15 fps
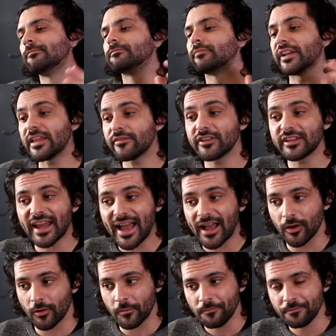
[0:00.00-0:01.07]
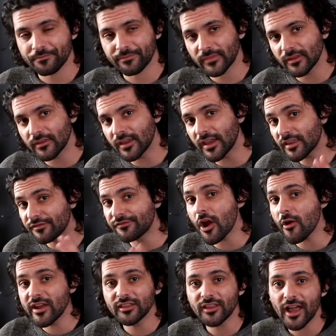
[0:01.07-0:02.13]
But even now, it's
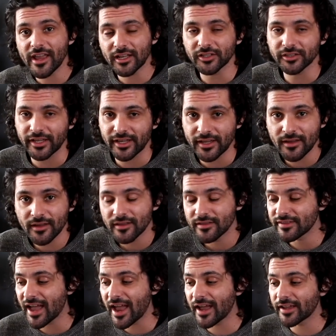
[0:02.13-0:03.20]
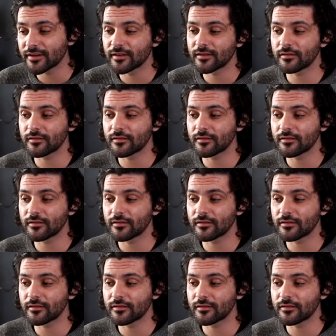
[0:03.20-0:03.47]
very likely that